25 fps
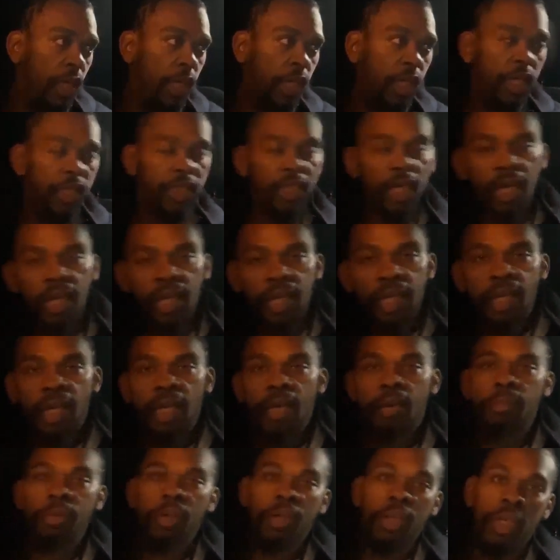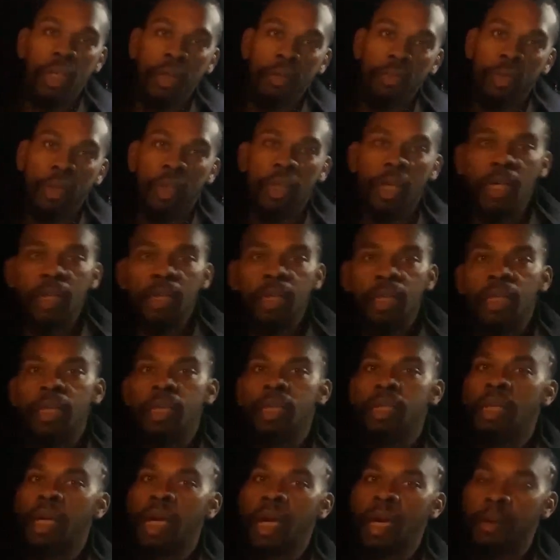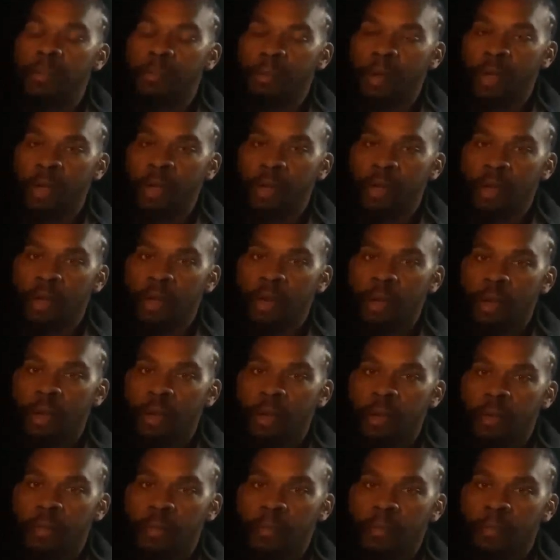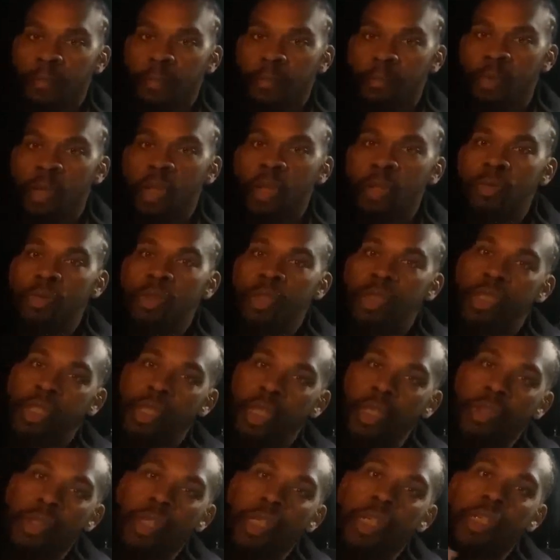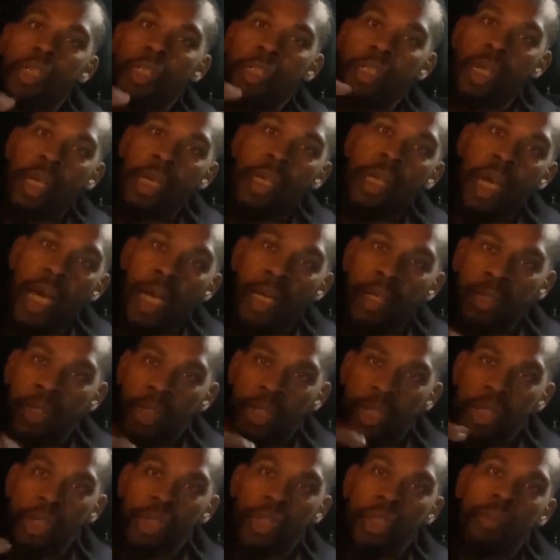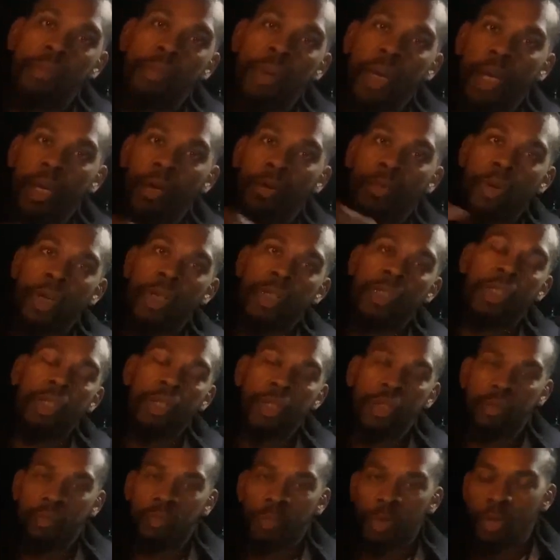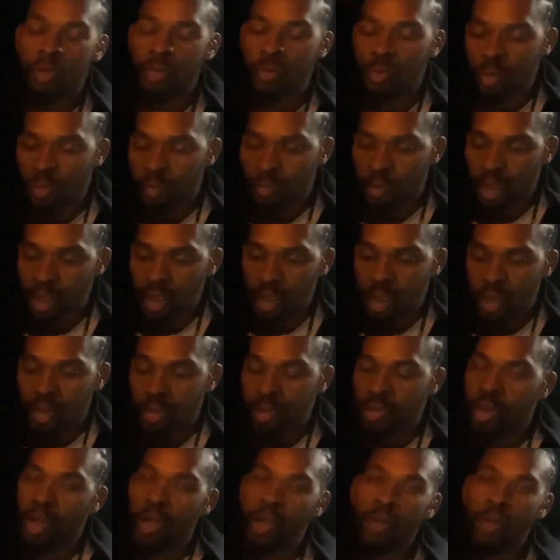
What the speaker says: And that's how they able to get what they need now, man. But they got the systematic racism going, man. So